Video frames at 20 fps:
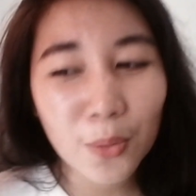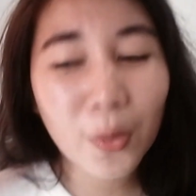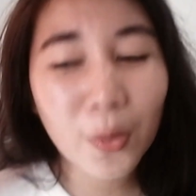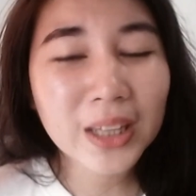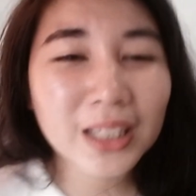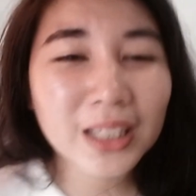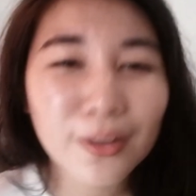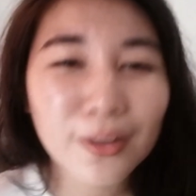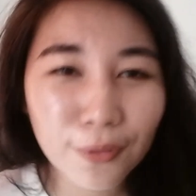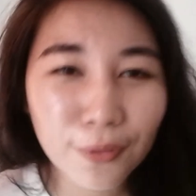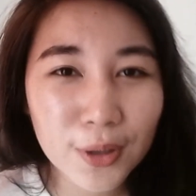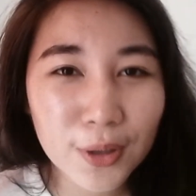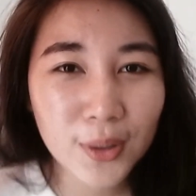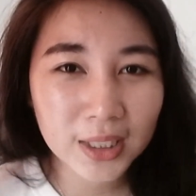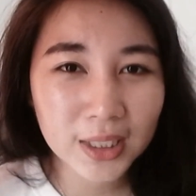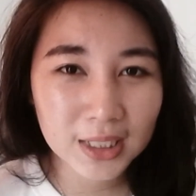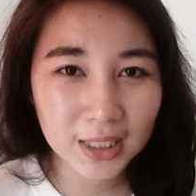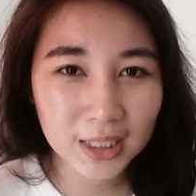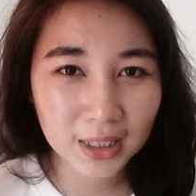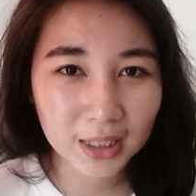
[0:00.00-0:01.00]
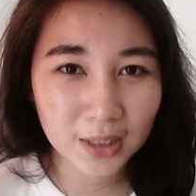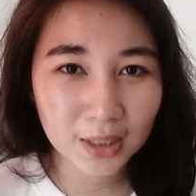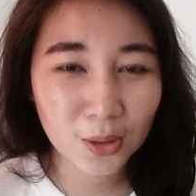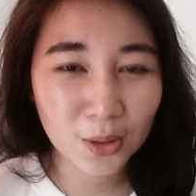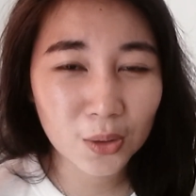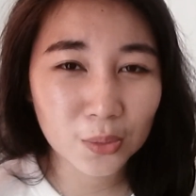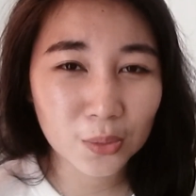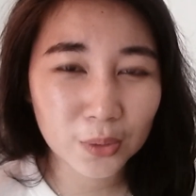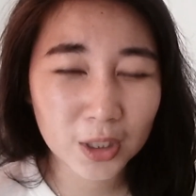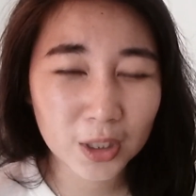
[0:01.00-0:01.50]
What if you cannot
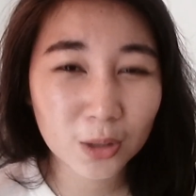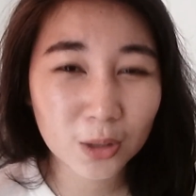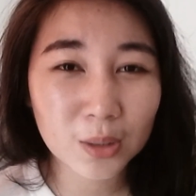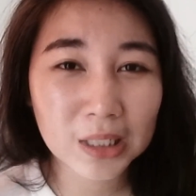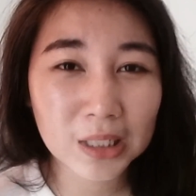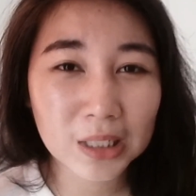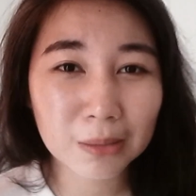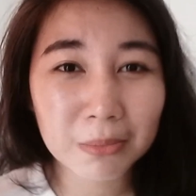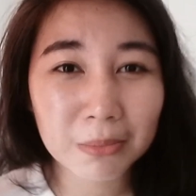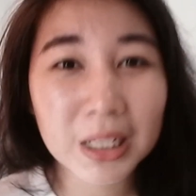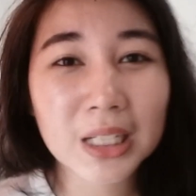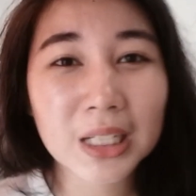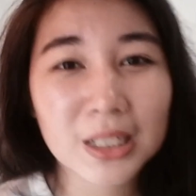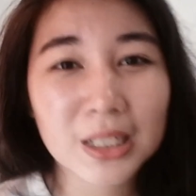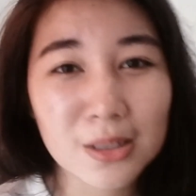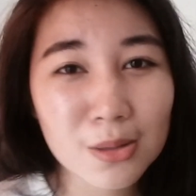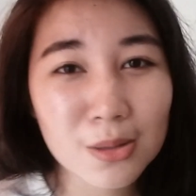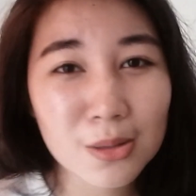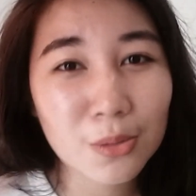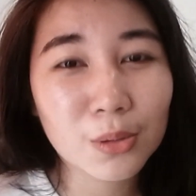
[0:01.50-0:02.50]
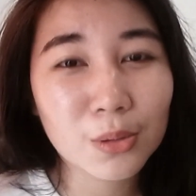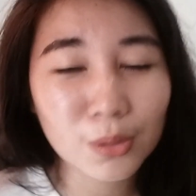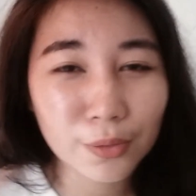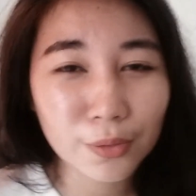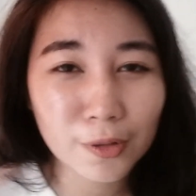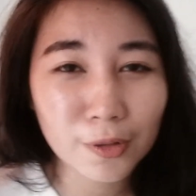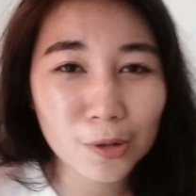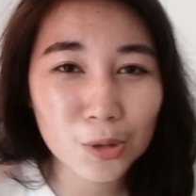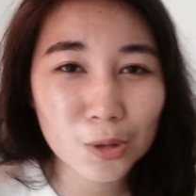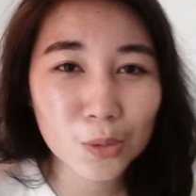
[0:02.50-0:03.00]
go into that medical school
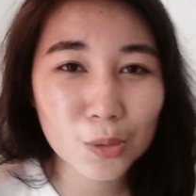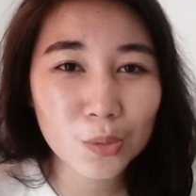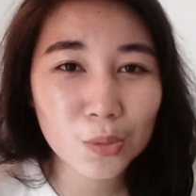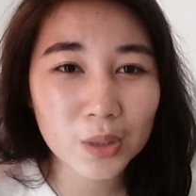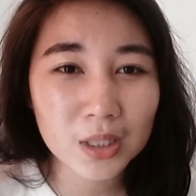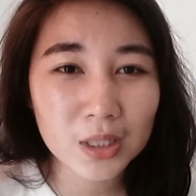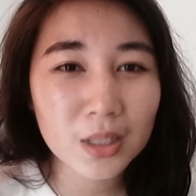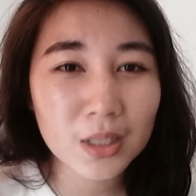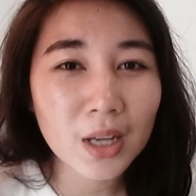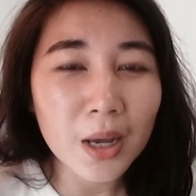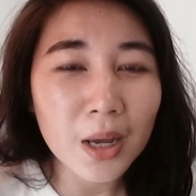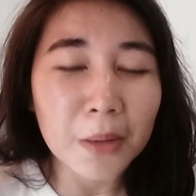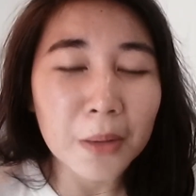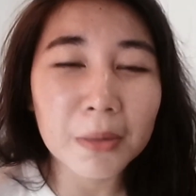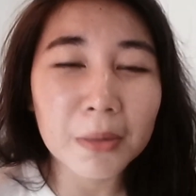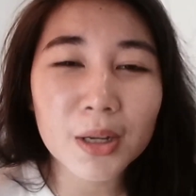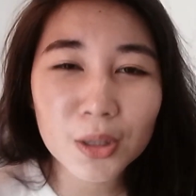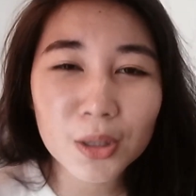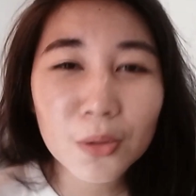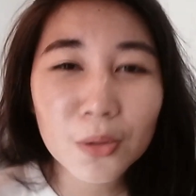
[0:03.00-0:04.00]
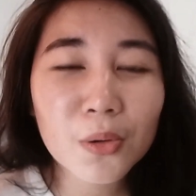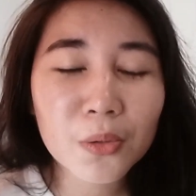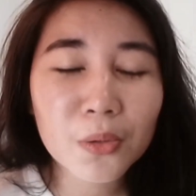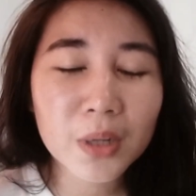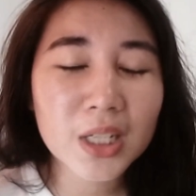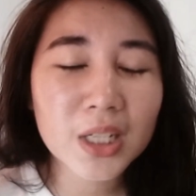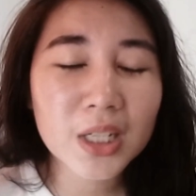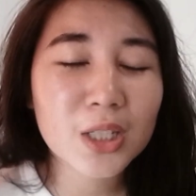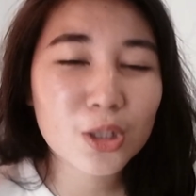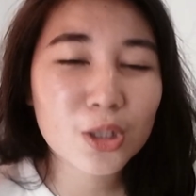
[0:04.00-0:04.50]
of your choice, but you
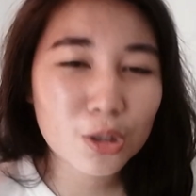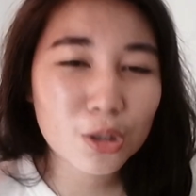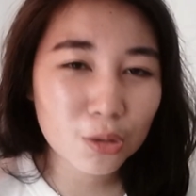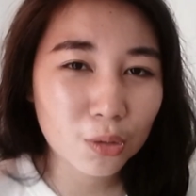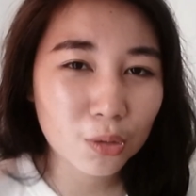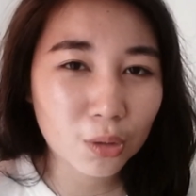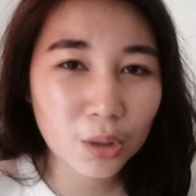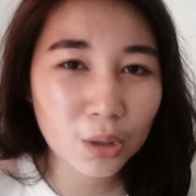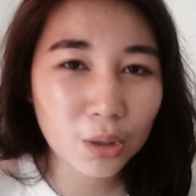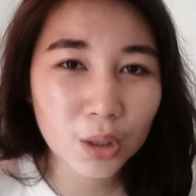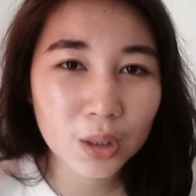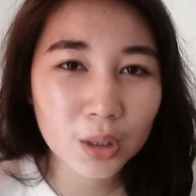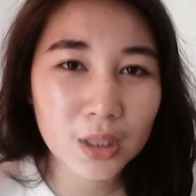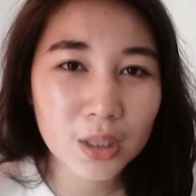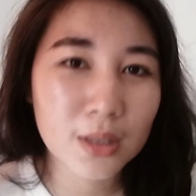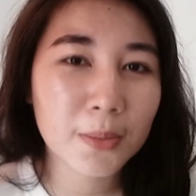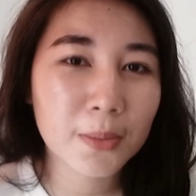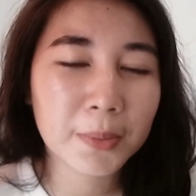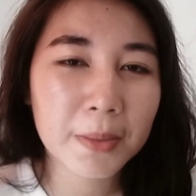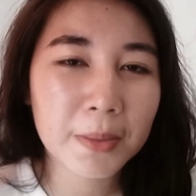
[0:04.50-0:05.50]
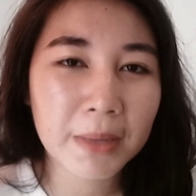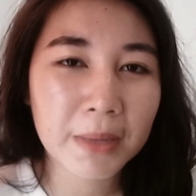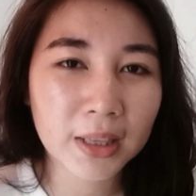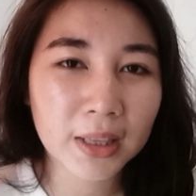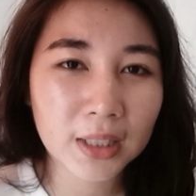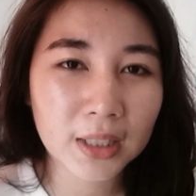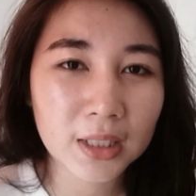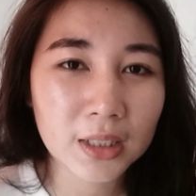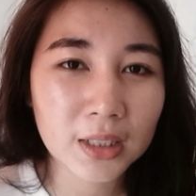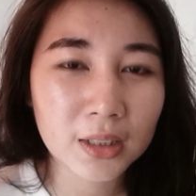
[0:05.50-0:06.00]
already took the
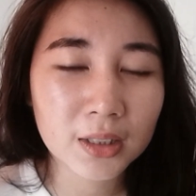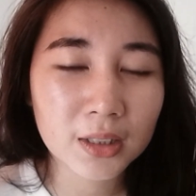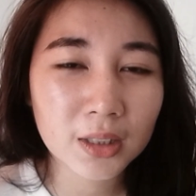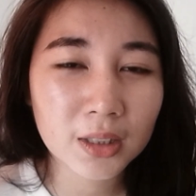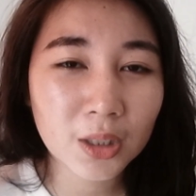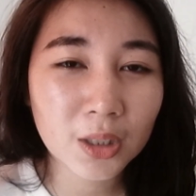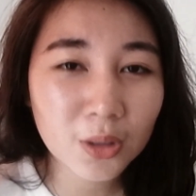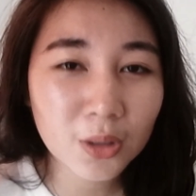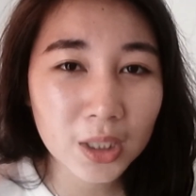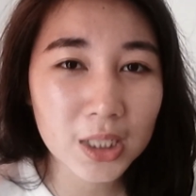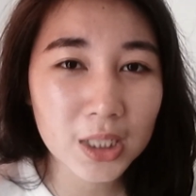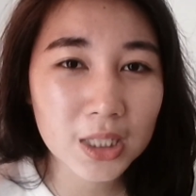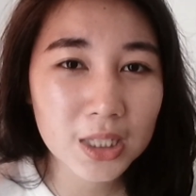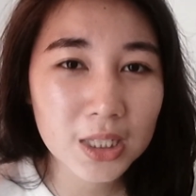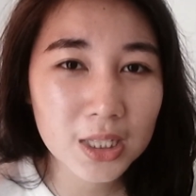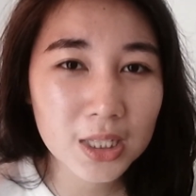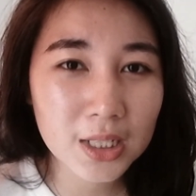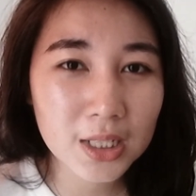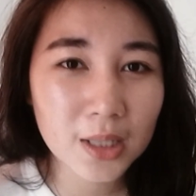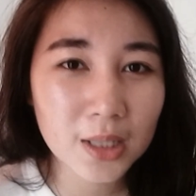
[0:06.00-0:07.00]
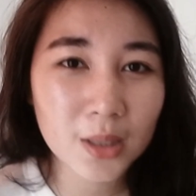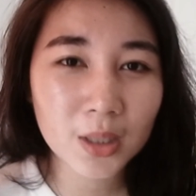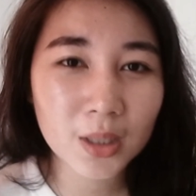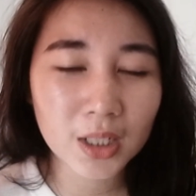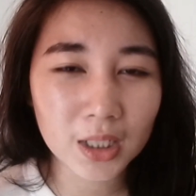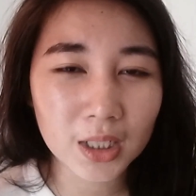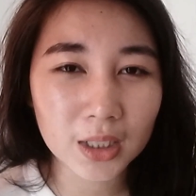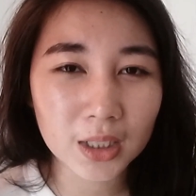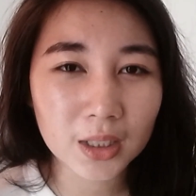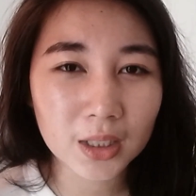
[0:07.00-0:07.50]
supplemental units that you
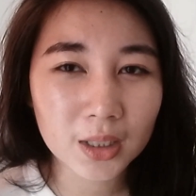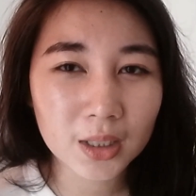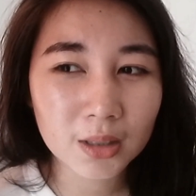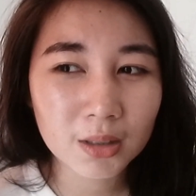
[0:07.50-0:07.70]
need?